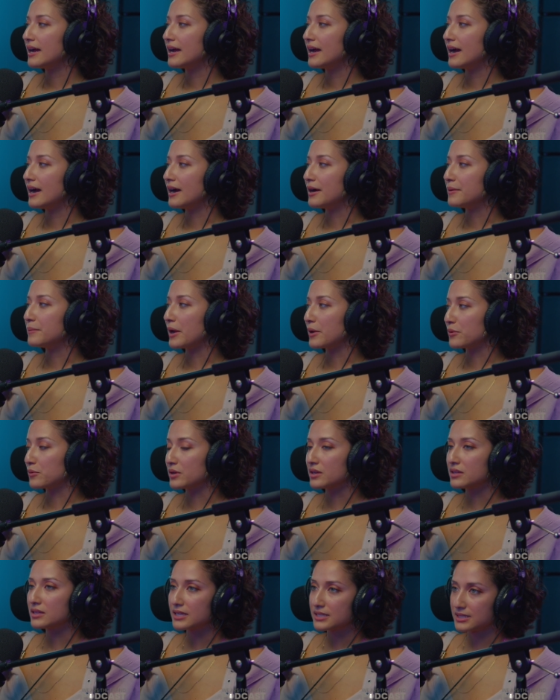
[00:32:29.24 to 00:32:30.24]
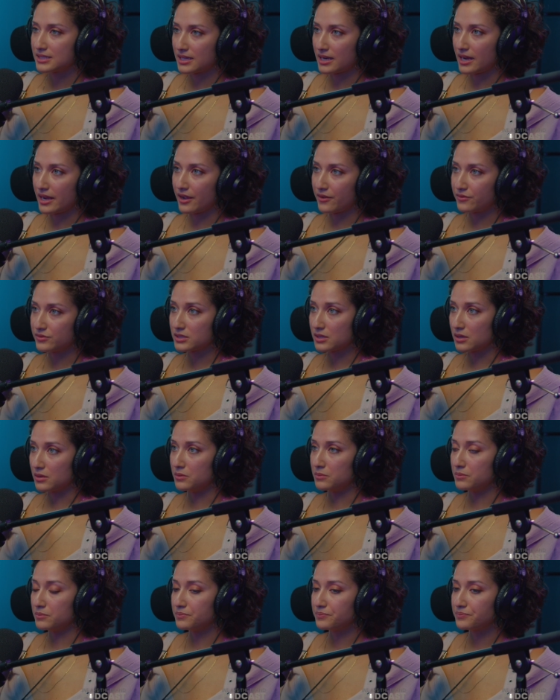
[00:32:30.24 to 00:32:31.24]
I realized that I have
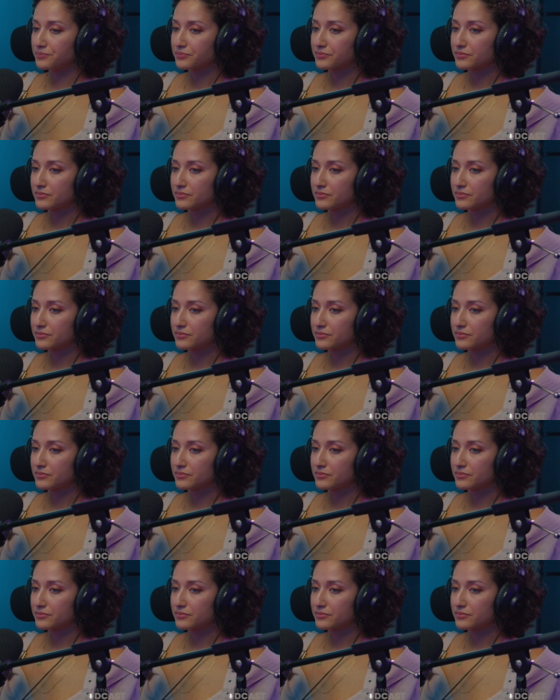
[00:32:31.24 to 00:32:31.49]
some